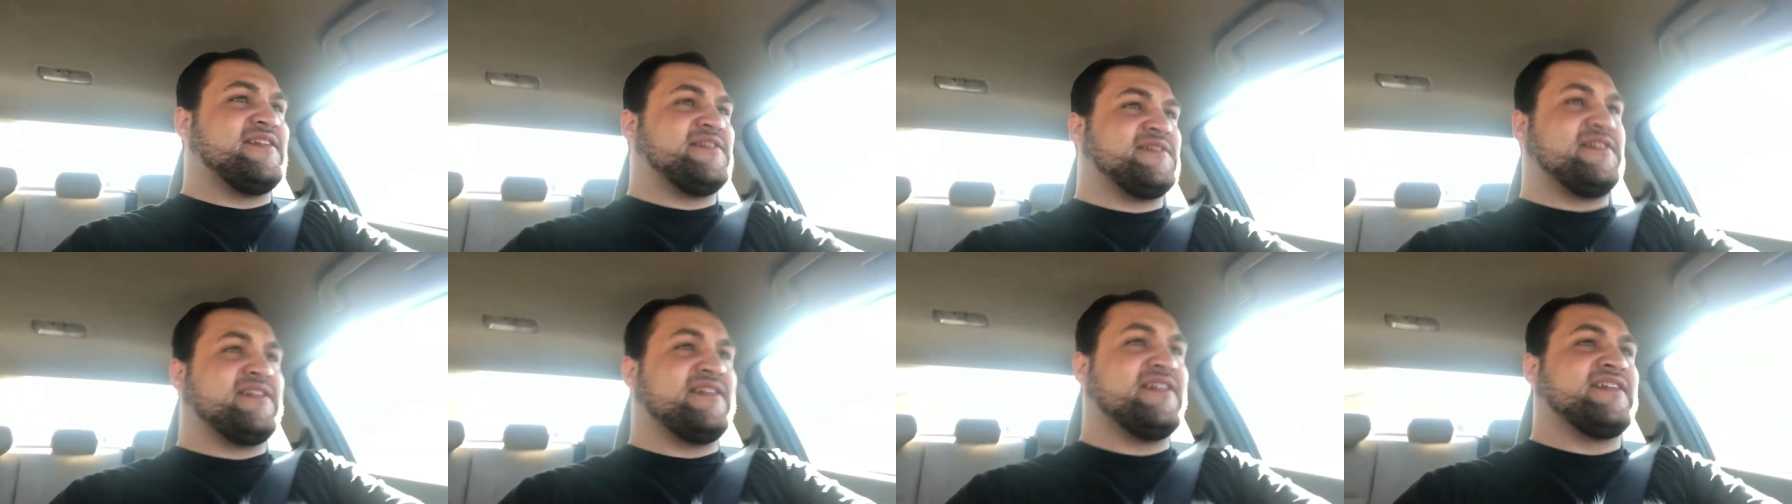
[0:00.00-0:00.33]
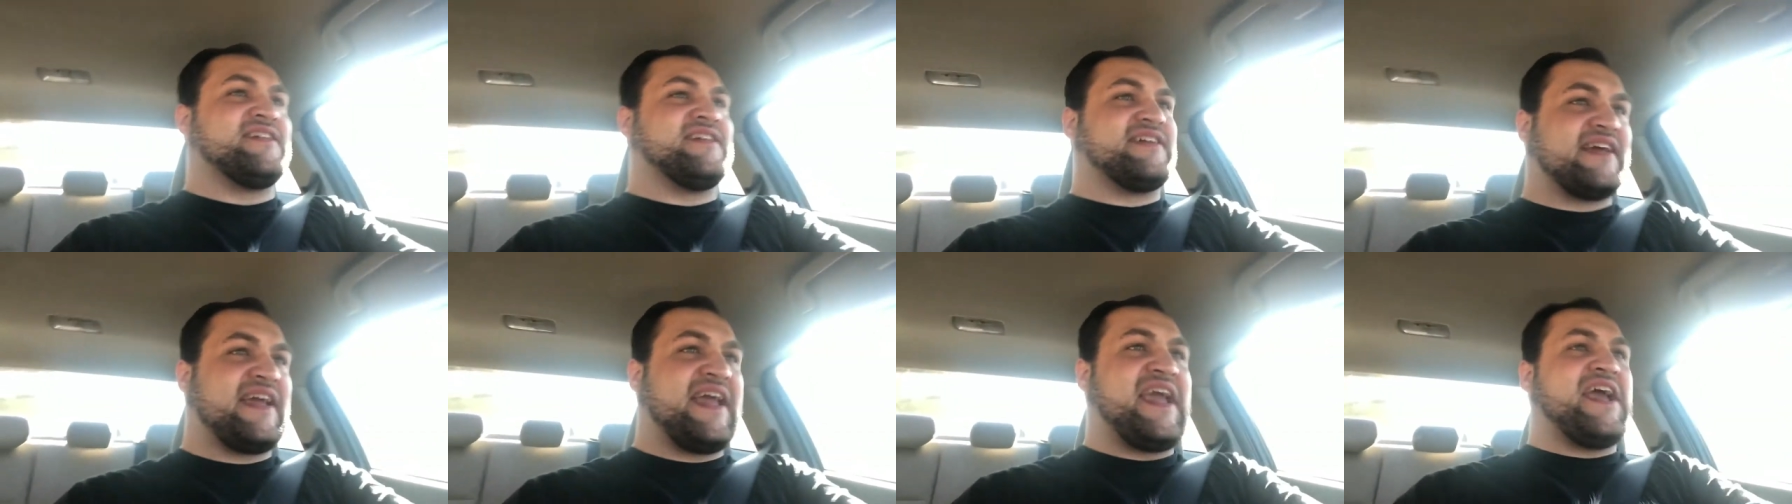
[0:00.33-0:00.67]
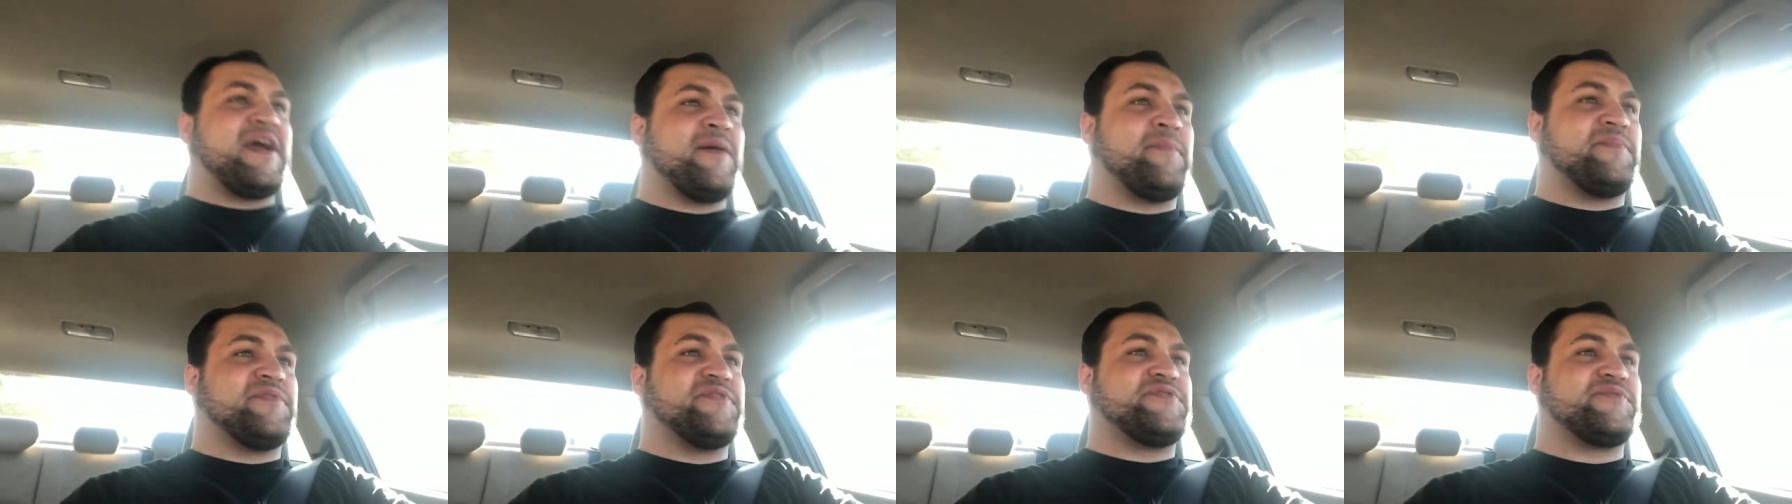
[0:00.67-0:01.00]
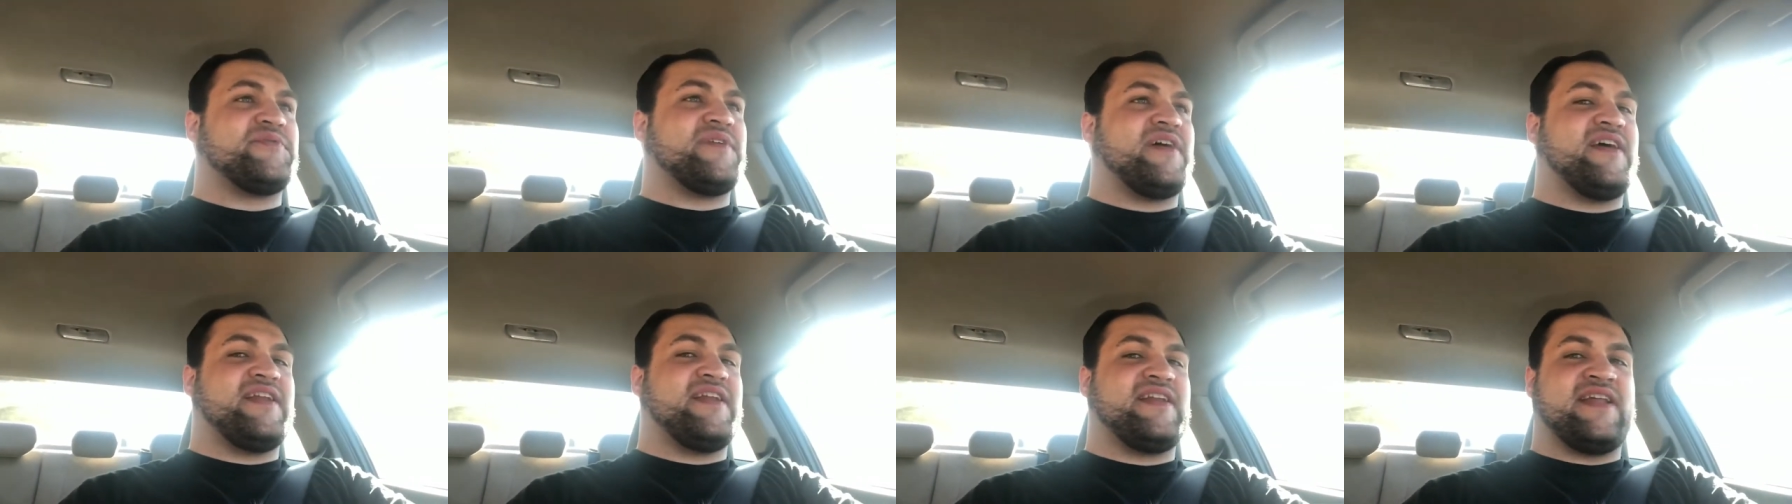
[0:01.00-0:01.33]
into the
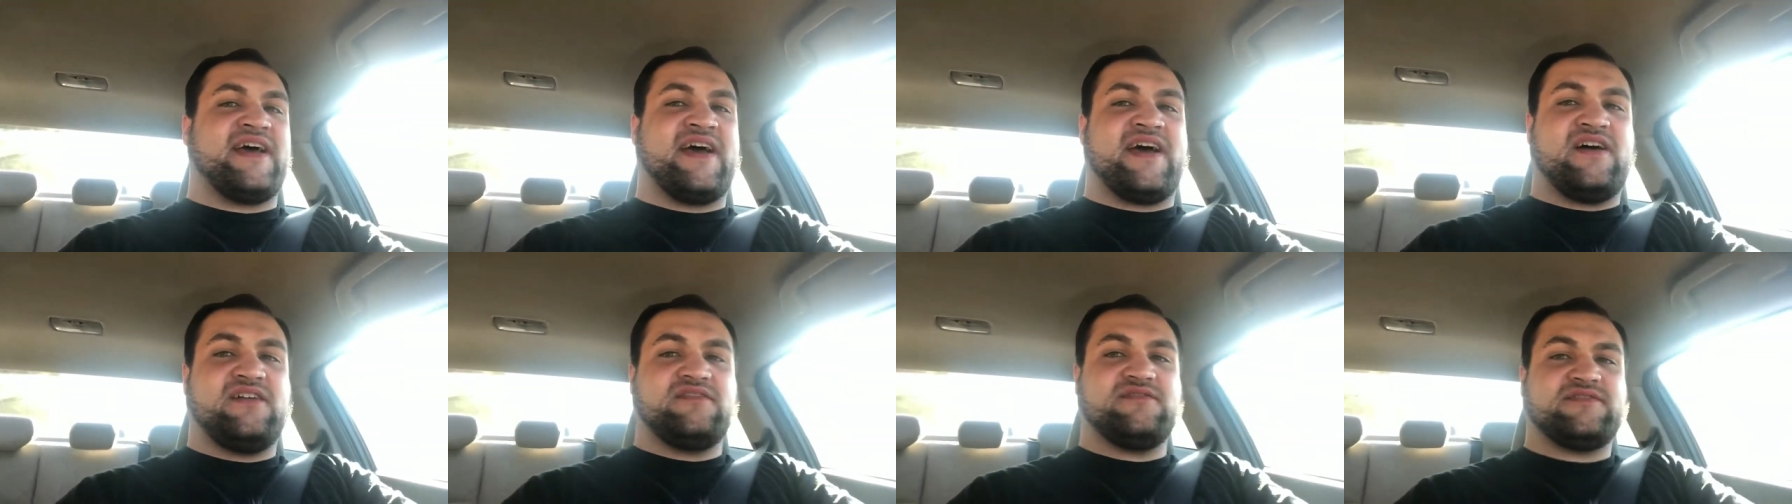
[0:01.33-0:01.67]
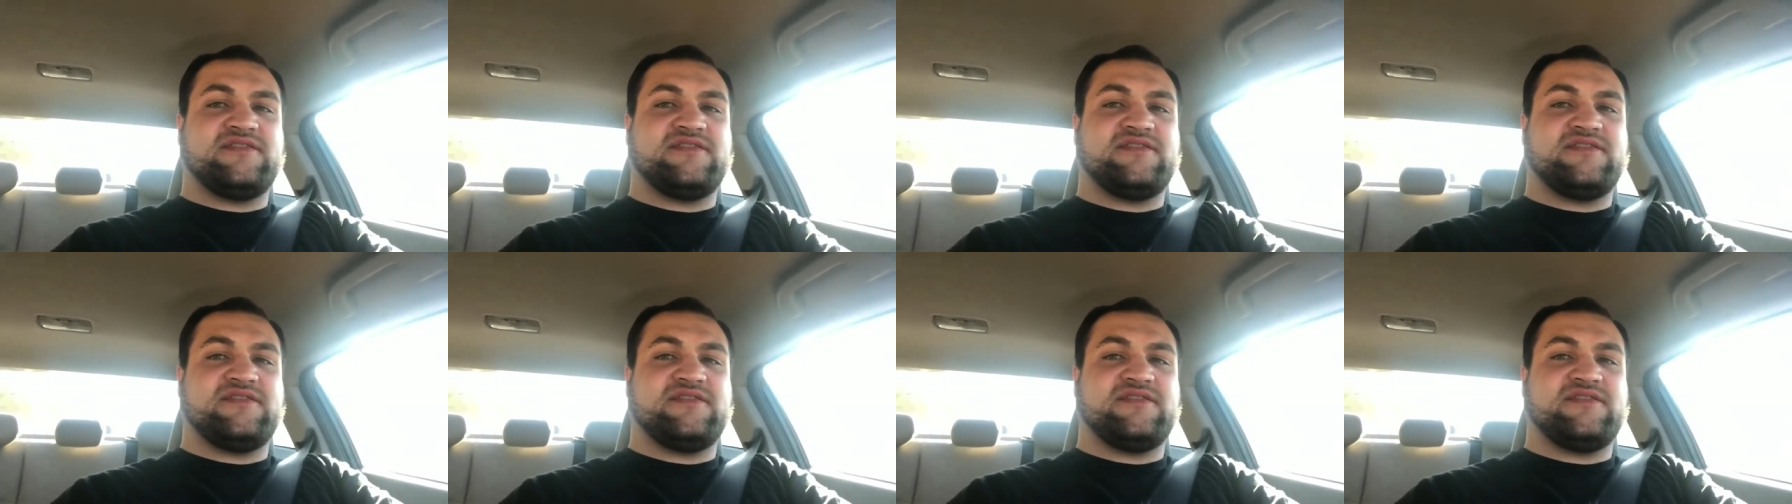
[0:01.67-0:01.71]
campus right now,